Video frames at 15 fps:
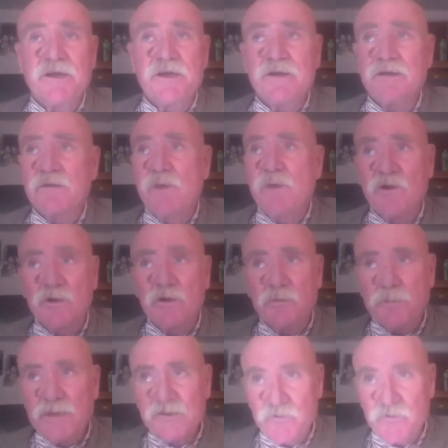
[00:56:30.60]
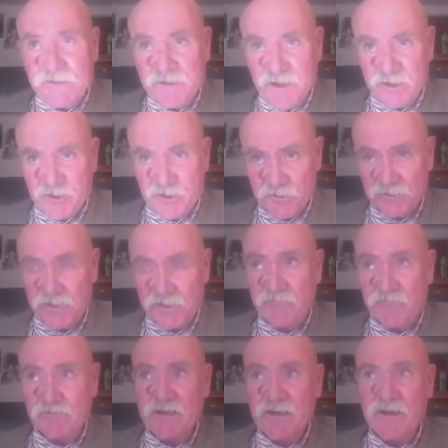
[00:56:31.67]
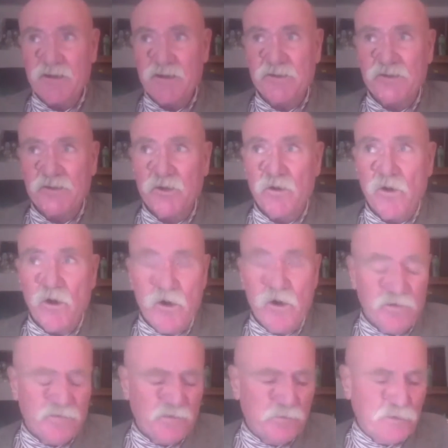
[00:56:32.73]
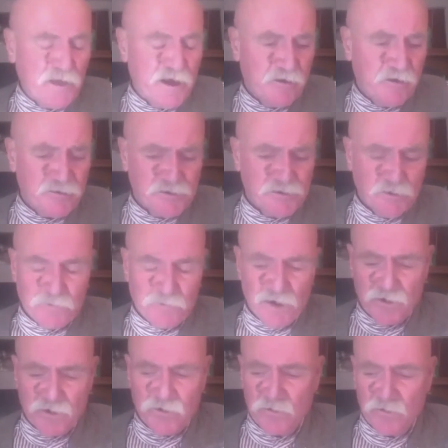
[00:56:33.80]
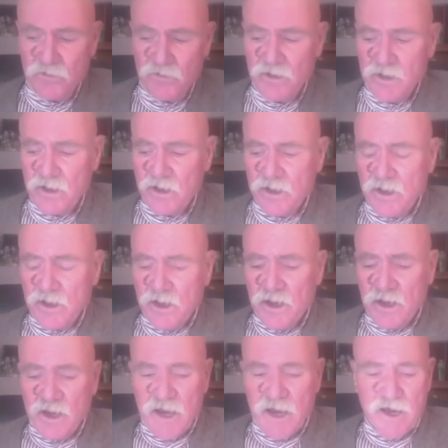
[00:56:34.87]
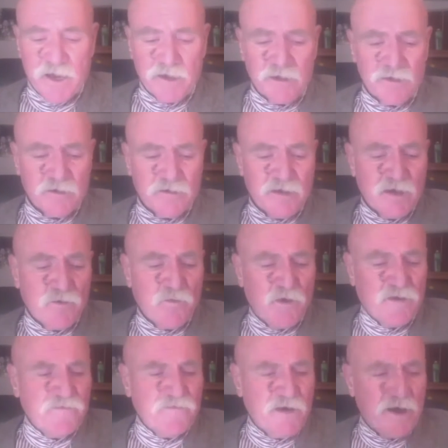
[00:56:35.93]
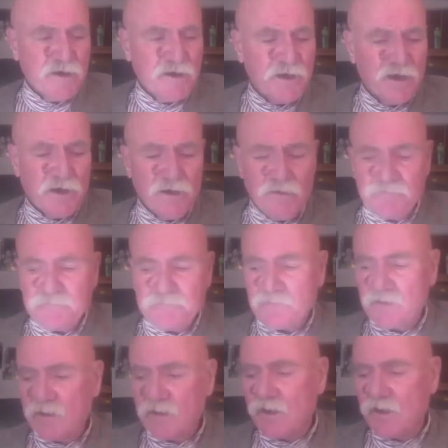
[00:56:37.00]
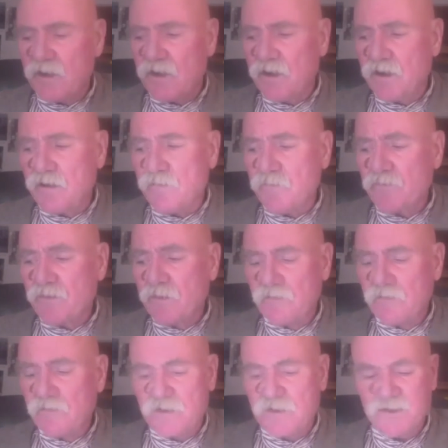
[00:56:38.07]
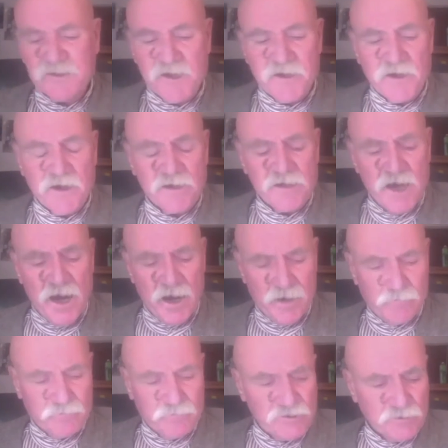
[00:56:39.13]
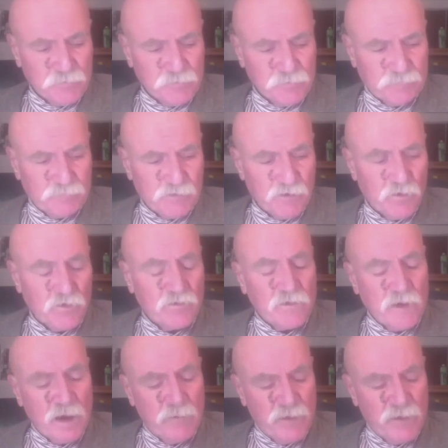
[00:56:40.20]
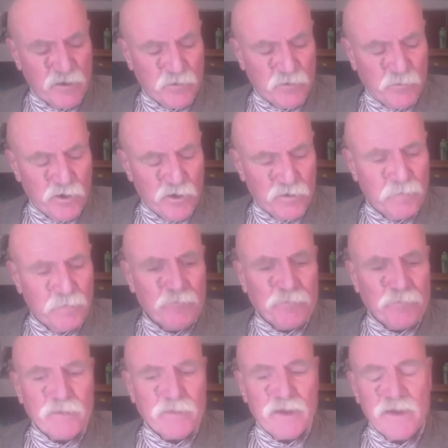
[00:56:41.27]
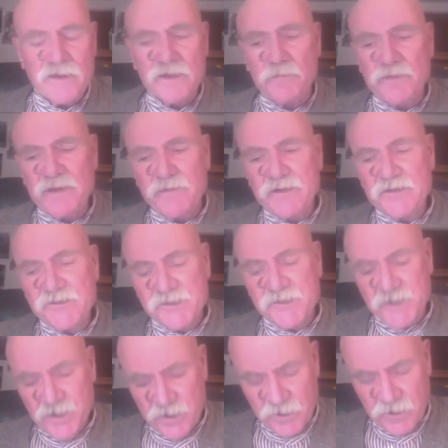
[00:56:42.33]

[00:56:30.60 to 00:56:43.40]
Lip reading: the parliamentary sessions. I was getting to know all the players in Baku. And then one fine day, the Sunday Times, or I beg your pardon, the BBC